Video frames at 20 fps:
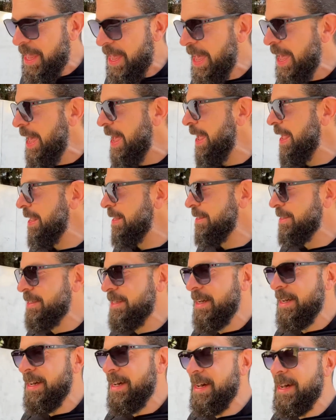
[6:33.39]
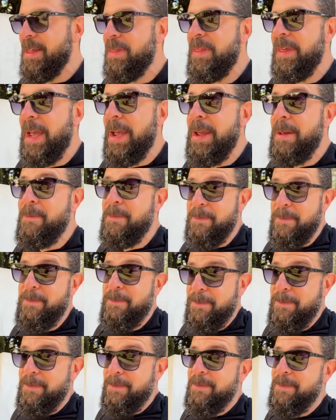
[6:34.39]
And they're
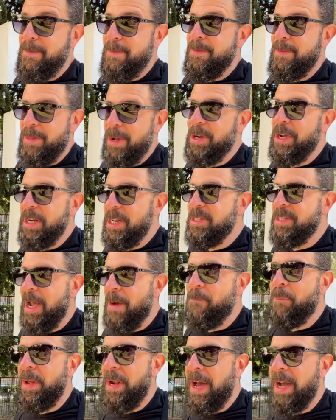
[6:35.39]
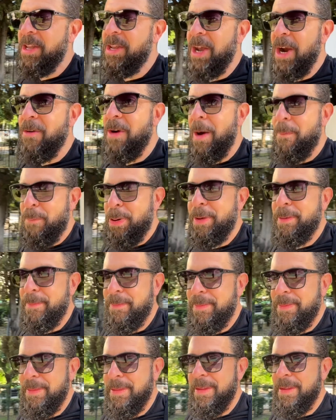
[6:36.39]
going to dump it on Europe.
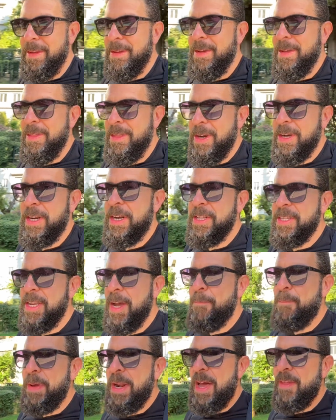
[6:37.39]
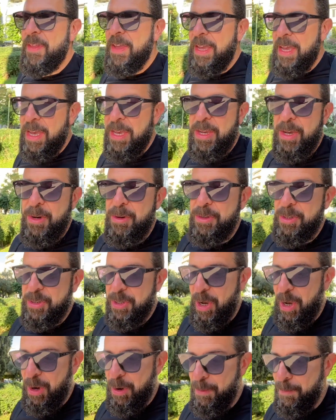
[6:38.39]
They're going to dump it on the EU.
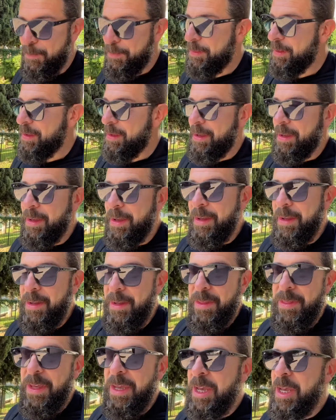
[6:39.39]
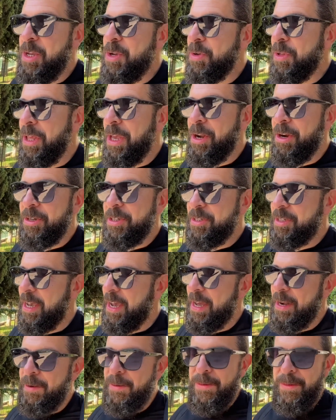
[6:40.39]
So the EU leaders
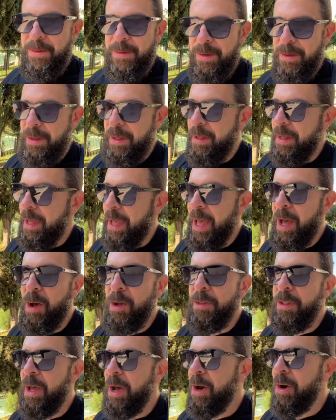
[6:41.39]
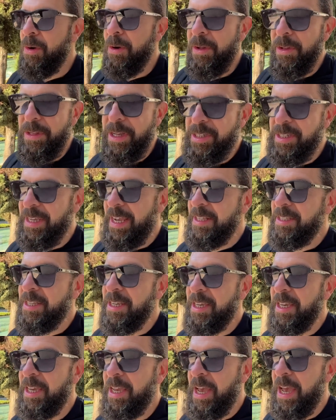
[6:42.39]
said, hell no, let's get to
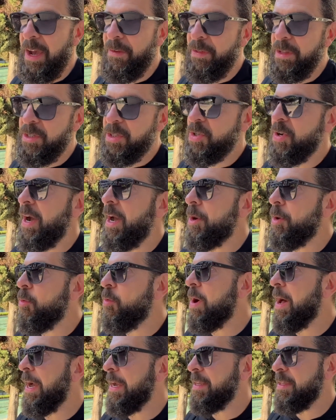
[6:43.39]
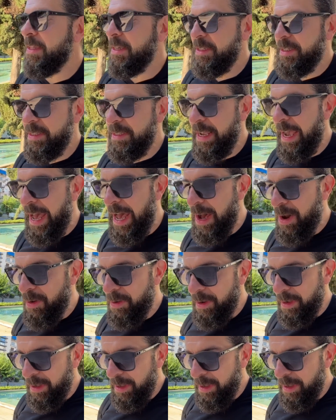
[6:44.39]
Kiev. Let's try to wind this down.